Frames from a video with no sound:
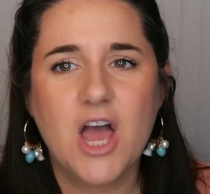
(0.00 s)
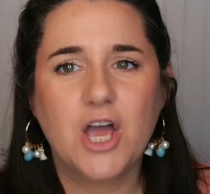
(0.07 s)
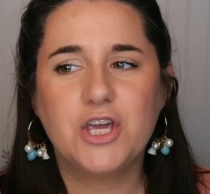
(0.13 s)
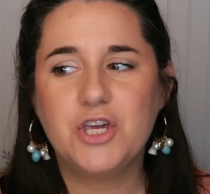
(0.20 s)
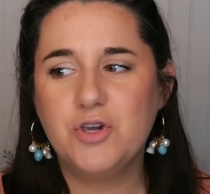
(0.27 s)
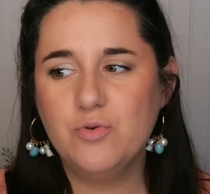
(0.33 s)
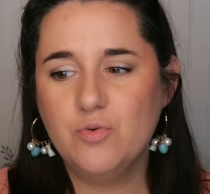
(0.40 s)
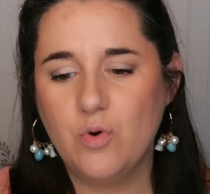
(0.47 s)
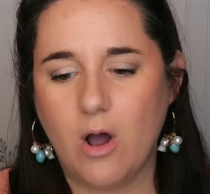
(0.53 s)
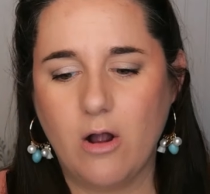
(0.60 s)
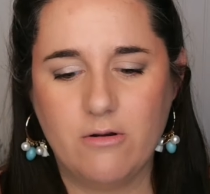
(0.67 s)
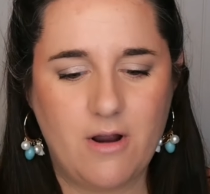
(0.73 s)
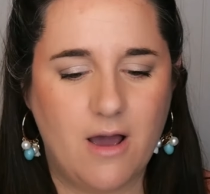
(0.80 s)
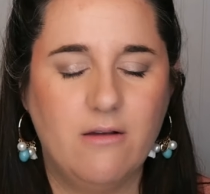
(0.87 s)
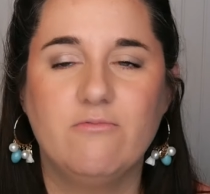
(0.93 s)
you
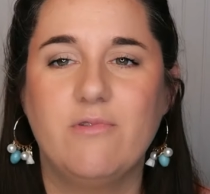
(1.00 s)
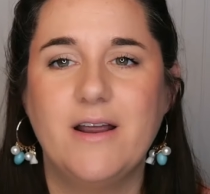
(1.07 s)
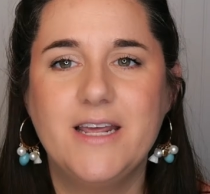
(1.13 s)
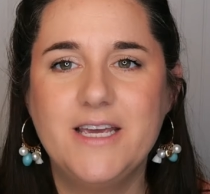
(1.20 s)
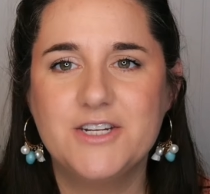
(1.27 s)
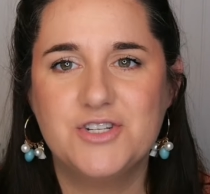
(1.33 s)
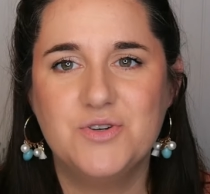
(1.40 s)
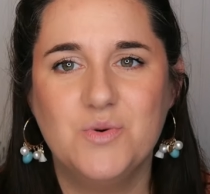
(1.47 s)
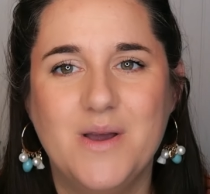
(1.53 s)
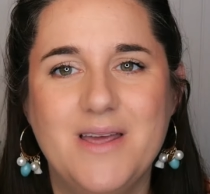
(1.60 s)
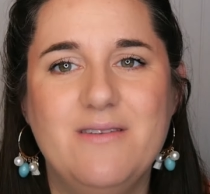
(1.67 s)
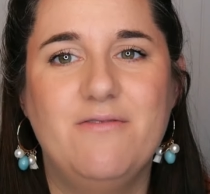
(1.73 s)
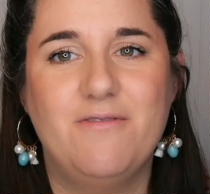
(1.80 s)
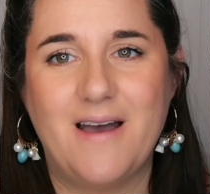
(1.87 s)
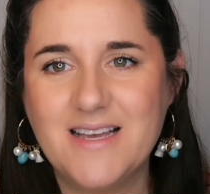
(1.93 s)
are not ready to
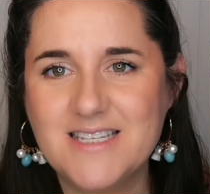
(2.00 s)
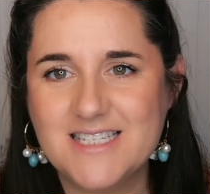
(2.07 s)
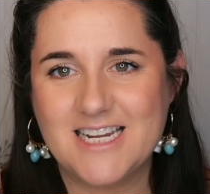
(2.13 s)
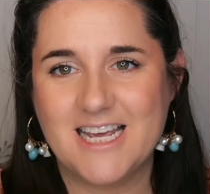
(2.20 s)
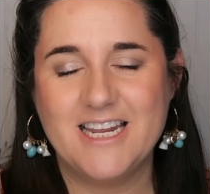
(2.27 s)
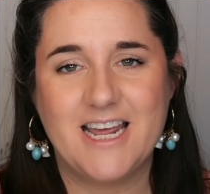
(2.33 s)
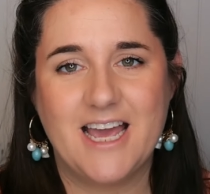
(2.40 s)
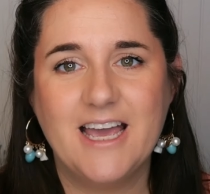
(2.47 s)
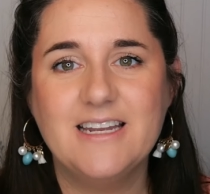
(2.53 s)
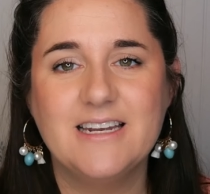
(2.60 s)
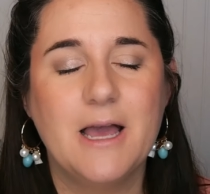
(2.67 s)
invest in it,